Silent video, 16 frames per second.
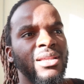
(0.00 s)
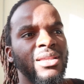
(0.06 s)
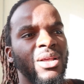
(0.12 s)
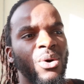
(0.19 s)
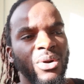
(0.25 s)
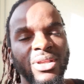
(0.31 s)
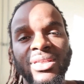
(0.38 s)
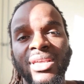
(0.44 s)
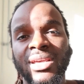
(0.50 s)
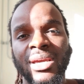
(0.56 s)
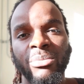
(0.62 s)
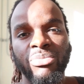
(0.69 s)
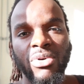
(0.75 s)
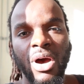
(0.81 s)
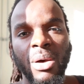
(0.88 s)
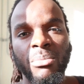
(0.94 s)
the only thing
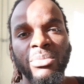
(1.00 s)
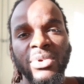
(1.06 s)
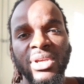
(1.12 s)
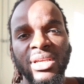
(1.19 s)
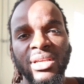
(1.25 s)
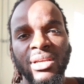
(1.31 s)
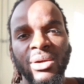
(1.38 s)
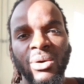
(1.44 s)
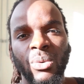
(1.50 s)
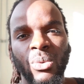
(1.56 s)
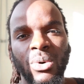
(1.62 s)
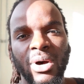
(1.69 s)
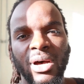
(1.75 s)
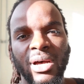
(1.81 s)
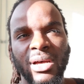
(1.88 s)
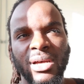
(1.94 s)
it brought me
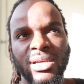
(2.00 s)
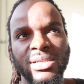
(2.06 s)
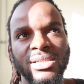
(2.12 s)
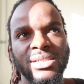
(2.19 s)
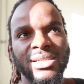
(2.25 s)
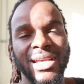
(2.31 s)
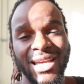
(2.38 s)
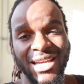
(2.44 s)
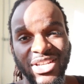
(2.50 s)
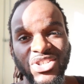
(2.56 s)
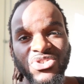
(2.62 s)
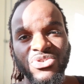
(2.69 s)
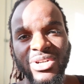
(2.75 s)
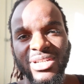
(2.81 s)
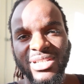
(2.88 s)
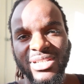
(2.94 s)
was
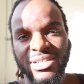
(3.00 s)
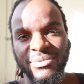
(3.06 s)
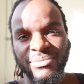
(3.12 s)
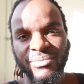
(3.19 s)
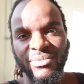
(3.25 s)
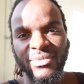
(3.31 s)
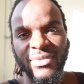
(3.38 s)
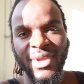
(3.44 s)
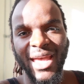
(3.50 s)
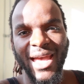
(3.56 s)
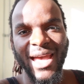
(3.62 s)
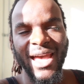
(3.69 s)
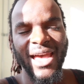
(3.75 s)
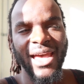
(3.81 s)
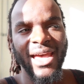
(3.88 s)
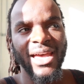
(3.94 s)
injuries
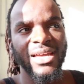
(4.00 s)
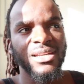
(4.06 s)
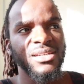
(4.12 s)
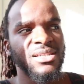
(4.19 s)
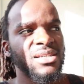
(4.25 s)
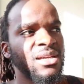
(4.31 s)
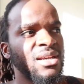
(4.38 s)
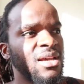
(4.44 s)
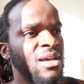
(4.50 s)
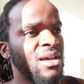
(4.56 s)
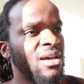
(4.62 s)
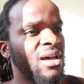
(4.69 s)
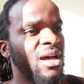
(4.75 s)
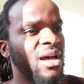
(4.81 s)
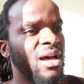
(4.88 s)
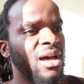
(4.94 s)
and
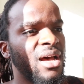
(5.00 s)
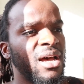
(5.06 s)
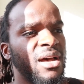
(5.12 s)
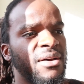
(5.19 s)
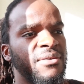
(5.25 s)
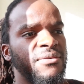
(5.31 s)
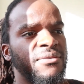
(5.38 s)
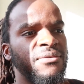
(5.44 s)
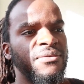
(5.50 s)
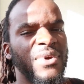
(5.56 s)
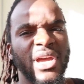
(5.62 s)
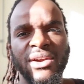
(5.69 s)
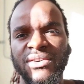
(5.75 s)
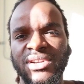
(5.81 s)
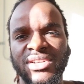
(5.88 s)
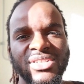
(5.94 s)

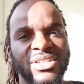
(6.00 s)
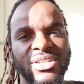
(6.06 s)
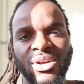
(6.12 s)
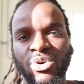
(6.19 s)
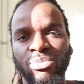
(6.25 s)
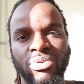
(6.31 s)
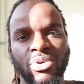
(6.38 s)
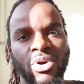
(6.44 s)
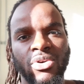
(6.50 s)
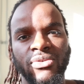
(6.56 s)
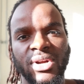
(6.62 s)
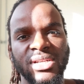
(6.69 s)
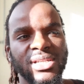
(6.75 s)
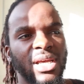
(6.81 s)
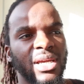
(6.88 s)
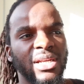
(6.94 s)
very slow
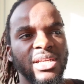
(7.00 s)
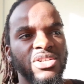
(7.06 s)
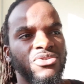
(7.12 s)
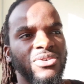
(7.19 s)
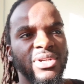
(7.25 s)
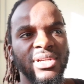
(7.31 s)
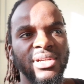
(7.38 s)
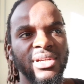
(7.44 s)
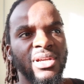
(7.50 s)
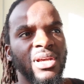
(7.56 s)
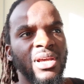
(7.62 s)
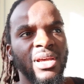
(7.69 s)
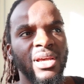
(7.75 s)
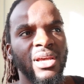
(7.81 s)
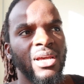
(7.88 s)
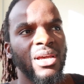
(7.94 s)
progress, like literally
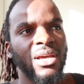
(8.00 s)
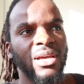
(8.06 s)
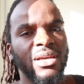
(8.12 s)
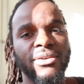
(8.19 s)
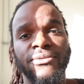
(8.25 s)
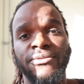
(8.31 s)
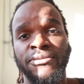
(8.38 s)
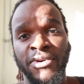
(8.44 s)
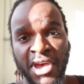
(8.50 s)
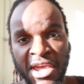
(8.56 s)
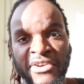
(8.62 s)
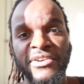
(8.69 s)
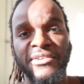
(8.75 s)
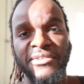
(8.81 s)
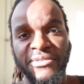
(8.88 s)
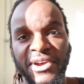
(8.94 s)

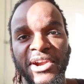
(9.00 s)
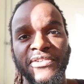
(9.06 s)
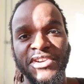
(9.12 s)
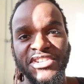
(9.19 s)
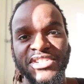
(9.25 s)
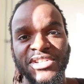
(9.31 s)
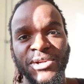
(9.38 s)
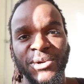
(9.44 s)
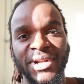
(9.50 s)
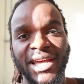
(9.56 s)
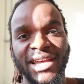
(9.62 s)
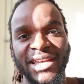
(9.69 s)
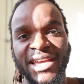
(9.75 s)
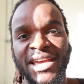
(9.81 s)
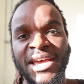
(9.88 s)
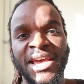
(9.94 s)
very slow.
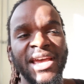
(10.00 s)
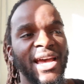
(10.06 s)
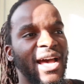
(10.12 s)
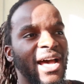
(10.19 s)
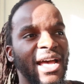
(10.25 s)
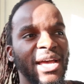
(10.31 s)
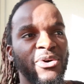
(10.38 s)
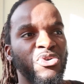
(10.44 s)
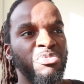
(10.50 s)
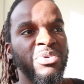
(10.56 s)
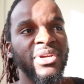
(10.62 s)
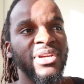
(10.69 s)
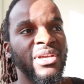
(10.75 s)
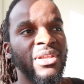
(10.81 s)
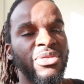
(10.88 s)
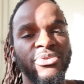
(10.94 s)
Like it would
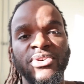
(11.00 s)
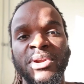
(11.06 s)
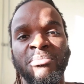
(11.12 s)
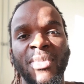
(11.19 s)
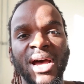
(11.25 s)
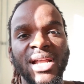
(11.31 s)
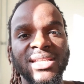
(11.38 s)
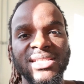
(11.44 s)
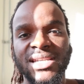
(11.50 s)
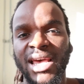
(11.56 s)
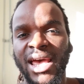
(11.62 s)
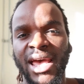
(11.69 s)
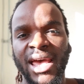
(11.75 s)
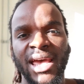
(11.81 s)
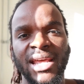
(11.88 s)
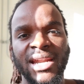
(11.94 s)
be 3 months
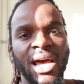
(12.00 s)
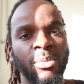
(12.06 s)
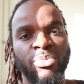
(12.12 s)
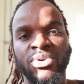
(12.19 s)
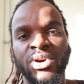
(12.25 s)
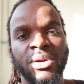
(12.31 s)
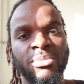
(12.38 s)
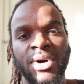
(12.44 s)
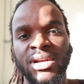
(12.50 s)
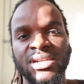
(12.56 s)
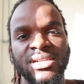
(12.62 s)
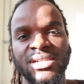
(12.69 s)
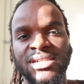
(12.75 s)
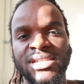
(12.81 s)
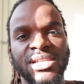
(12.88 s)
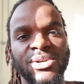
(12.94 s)
and I'm pretty
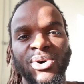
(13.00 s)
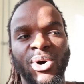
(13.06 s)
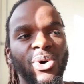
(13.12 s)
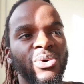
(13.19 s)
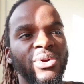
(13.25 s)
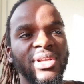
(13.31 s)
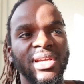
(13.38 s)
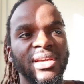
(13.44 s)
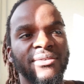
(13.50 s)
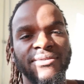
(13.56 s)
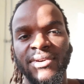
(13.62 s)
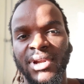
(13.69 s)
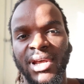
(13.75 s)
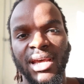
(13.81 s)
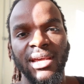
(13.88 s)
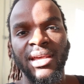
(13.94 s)
much still holding it
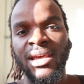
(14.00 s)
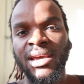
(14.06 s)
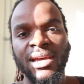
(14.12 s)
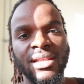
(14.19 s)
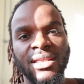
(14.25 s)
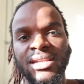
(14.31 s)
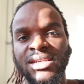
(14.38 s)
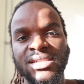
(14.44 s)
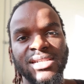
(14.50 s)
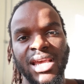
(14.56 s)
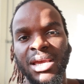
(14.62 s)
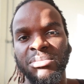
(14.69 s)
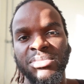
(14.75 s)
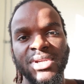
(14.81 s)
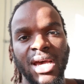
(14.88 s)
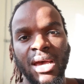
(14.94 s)
for like the
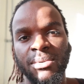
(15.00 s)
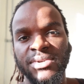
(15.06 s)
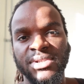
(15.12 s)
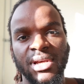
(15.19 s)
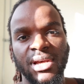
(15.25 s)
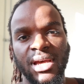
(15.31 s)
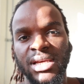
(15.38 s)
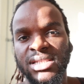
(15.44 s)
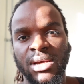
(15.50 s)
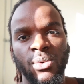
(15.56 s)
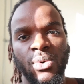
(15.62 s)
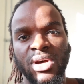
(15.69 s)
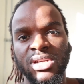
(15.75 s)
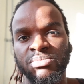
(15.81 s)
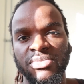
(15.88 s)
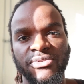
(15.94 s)
same time as I
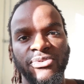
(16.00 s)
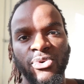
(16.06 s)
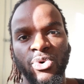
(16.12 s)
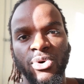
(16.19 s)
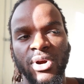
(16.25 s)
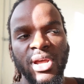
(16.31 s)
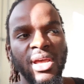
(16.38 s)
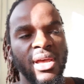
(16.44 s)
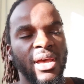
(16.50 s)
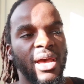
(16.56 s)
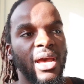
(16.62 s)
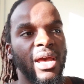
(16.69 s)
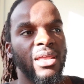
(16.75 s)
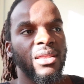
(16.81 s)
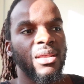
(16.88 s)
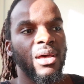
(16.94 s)
was before,
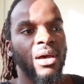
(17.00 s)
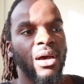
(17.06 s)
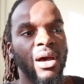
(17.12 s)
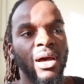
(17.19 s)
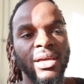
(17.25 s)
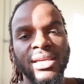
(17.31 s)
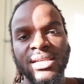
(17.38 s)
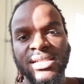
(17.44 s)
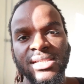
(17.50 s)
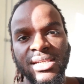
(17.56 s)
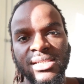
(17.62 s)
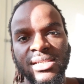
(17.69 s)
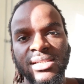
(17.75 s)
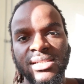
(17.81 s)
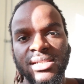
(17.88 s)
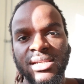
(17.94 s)
and the
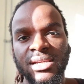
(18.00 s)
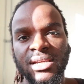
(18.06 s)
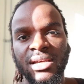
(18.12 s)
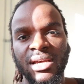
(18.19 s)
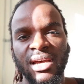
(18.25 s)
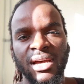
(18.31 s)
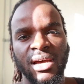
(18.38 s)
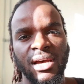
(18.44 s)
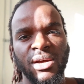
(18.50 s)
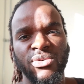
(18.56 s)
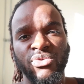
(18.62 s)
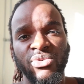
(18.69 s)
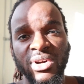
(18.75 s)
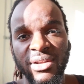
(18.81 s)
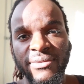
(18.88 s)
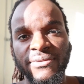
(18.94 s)
inconsistency
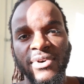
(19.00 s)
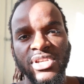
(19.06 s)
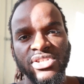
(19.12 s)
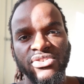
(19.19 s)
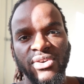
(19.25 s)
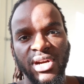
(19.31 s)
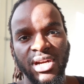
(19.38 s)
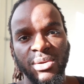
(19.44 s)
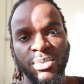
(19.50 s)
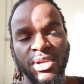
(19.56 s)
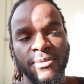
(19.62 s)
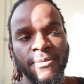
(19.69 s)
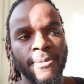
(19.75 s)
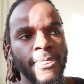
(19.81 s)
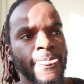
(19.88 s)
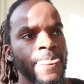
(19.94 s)
really frustrated me.
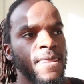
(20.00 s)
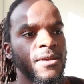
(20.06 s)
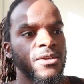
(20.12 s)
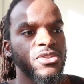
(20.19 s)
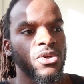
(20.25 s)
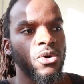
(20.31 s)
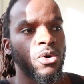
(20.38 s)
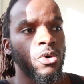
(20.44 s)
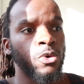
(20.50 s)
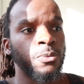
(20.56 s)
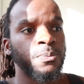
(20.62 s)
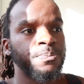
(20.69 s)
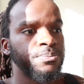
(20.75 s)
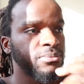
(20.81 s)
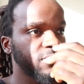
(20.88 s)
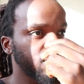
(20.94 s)

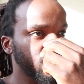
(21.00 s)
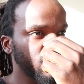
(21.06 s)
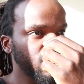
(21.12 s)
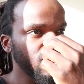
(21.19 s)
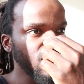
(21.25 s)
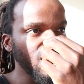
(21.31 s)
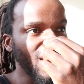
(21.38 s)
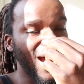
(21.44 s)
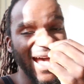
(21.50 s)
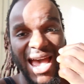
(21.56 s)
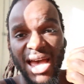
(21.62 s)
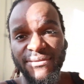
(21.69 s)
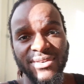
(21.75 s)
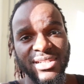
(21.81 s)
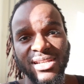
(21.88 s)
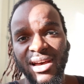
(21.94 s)
So I
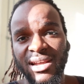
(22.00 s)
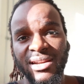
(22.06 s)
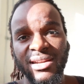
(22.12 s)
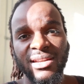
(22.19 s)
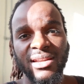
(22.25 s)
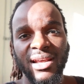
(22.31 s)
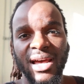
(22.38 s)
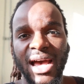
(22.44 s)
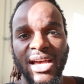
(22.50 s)
haven't done